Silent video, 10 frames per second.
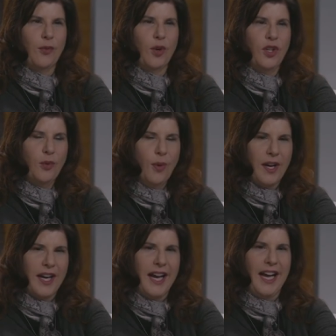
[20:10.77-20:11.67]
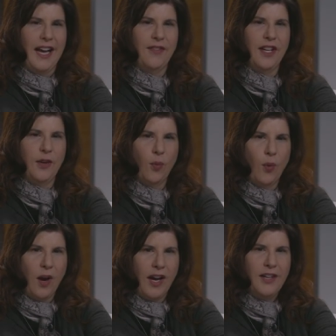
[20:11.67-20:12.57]
where you want to have a
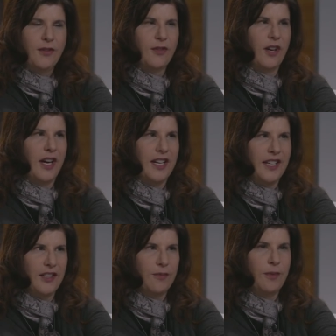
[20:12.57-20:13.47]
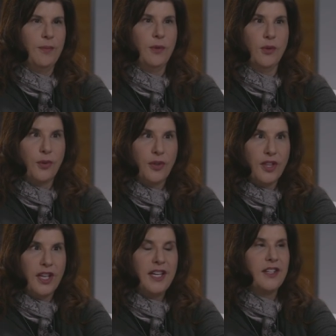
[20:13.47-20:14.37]
wide variety of people who
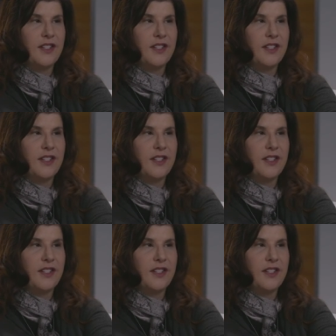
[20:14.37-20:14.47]
think